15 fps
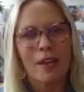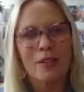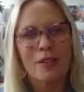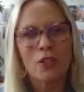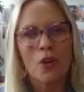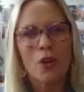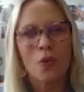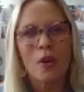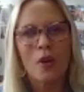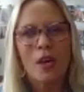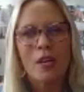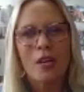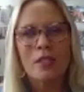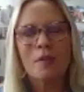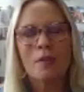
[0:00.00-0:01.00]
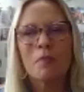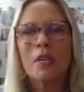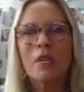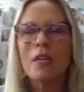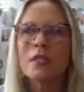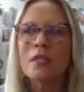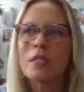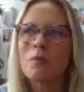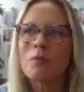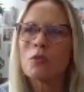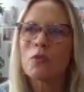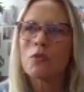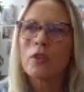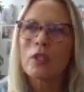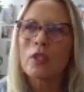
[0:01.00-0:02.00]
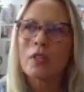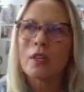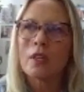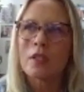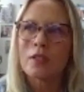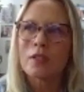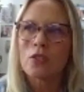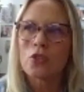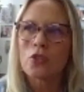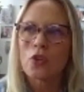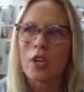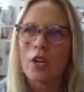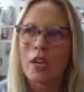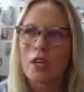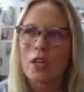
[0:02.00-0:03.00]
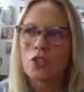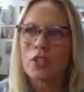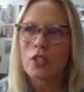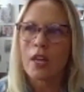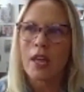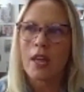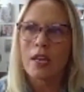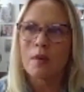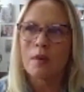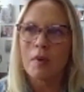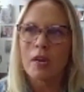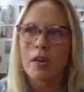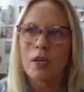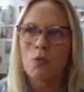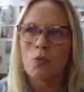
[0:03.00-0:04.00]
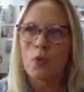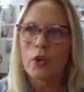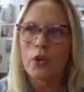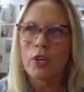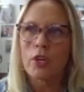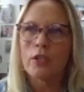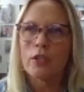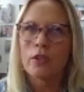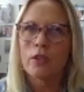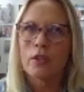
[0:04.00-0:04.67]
And so to me it seems really strange that anybody would